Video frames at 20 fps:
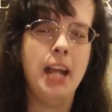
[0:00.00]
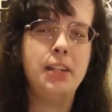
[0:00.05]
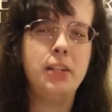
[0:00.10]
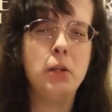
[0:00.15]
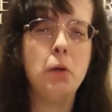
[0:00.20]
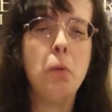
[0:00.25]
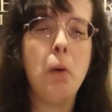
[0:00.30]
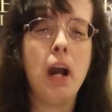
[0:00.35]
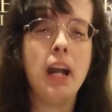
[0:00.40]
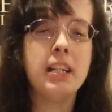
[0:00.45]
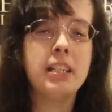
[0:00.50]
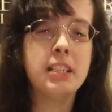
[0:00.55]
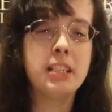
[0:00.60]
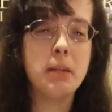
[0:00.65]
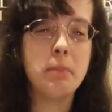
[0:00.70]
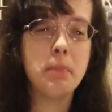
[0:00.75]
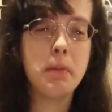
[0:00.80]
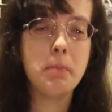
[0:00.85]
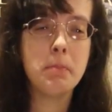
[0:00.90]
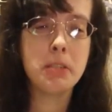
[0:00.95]
I do. I
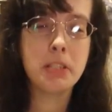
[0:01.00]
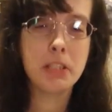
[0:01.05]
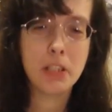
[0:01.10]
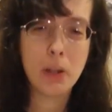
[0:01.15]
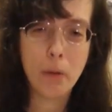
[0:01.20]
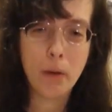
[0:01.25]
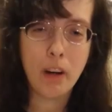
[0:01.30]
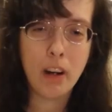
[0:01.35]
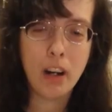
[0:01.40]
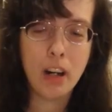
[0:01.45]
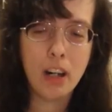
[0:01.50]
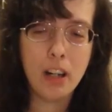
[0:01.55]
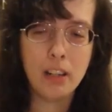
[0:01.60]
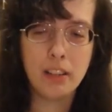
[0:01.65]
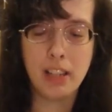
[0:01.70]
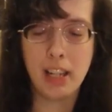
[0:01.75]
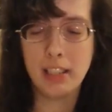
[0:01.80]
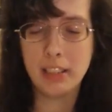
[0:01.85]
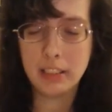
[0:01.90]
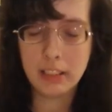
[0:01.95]
ship them so
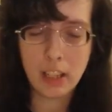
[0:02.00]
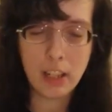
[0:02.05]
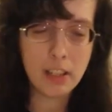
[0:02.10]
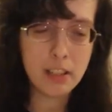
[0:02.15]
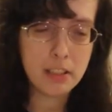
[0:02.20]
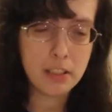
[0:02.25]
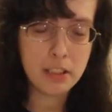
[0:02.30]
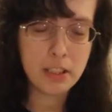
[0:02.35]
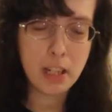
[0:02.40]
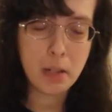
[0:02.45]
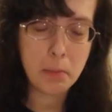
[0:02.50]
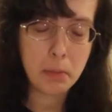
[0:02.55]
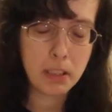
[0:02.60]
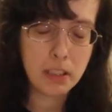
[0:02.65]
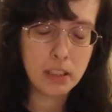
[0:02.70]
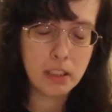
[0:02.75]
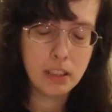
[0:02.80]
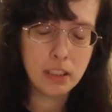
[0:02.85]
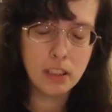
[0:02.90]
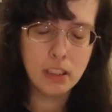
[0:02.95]
hard. Not as hard as
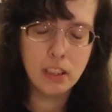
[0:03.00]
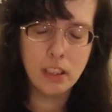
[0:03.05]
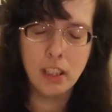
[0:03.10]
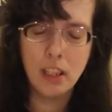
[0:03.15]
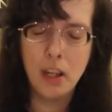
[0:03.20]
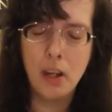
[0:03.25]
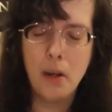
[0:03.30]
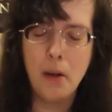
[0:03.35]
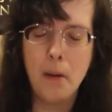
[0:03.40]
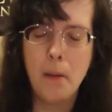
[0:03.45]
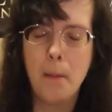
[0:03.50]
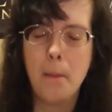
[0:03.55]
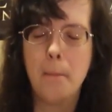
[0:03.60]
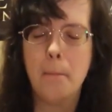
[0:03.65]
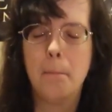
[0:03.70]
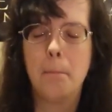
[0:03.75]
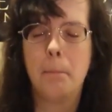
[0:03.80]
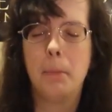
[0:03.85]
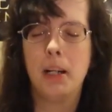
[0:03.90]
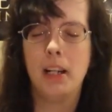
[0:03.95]
Gemma,
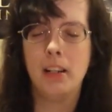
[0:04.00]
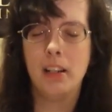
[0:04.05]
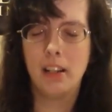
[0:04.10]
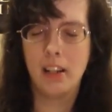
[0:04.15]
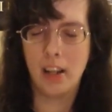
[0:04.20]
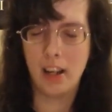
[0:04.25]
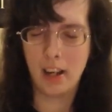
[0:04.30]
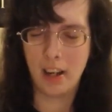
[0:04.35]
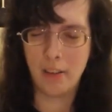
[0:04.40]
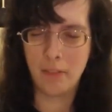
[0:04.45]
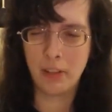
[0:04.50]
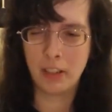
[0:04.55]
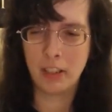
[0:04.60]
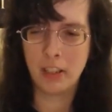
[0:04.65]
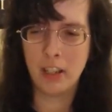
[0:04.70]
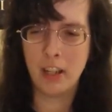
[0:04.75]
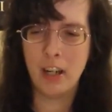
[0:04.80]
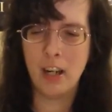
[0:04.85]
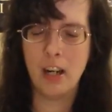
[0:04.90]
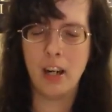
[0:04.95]
but
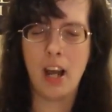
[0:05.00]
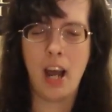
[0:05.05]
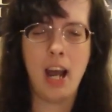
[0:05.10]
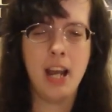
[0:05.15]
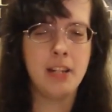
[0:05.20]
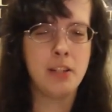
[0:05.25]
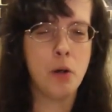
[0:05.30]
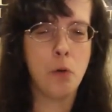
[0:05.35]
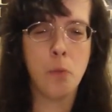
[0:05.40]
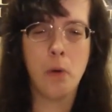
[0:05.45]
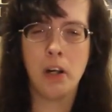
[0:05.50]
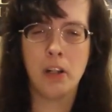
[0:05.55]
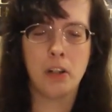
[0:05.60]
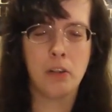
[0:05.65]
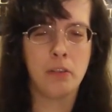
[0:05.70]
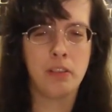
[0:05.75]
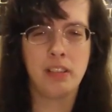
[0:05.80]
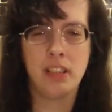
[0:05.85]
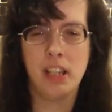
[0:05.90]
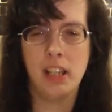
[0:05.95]
really hard. I don't
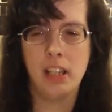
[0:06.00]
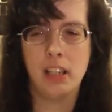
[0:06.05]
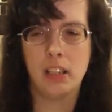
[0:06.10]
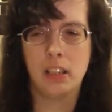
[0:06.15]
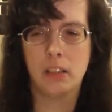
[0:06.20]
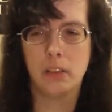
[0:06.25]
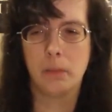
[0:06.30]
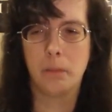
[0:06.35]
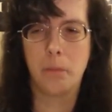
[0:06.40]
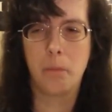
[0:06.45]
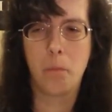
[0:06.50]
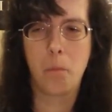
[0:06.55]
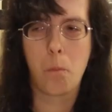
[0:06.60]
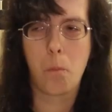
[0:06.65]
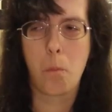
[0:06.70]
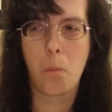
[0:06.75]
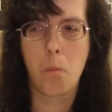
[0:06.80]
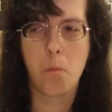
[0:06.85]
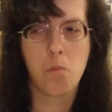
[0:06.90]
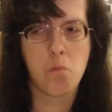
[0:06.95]
want her with Diego.
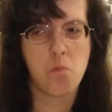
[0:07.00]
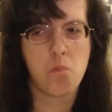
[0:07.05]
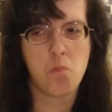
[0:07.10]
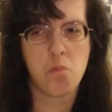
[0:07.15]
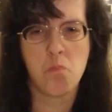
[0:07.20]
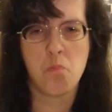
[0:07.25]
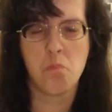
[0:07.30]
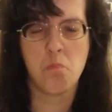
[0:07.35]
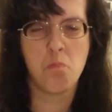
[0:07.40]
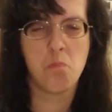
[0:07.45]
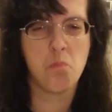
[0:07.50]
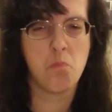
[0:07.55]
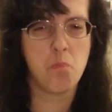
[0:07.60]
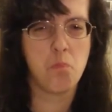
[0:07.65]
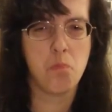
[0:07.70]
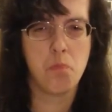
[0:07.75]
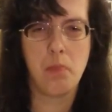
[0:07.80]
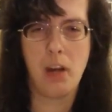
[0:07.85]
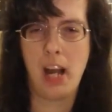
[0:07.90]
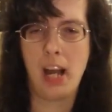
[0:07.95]

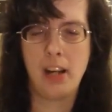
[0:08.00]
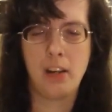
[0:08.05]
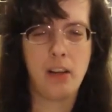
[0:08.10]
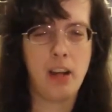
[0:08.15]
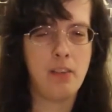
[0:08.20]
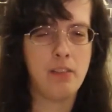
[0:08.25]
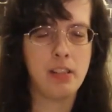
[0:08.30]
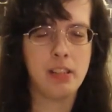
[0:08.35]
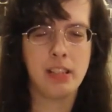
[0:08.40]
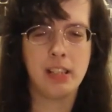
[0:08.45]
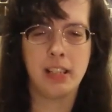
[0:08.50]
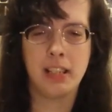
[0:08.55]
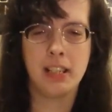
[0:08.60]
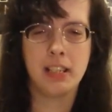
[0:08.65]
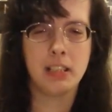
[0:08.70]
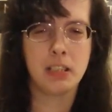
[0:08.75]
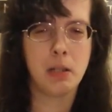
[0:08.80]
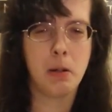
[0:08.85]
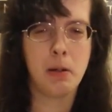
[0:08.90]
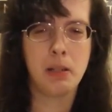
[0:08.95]
I don't have anything
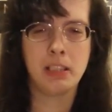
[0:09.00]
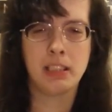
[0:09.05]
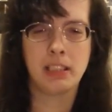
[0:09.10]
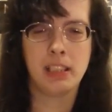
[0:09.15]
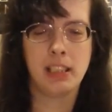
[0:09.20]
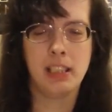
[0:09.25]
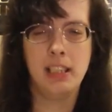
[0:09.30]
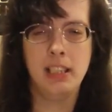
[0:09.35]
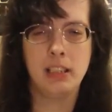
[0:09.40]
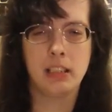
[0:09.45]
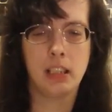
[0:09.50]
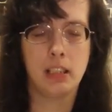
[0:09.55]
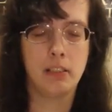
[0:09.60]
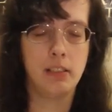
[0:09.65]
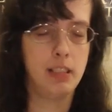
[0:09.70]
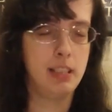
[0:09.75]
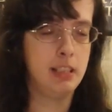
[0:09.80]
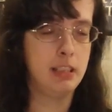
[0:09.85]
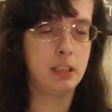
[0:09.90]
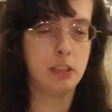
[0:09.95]
against him. I just think he's
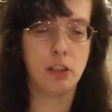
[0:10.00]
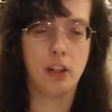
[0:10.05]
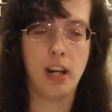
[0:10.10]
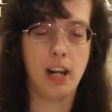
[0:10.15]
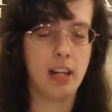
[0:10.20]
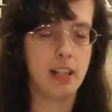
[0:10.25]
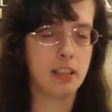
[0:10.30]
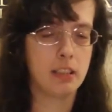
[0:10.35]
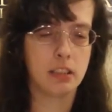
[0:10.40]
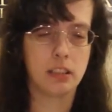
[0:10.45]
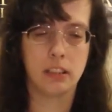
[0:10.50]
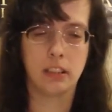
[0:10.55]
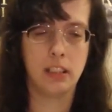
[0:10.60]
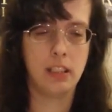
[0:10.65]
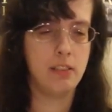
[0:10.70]
like, he's your ex.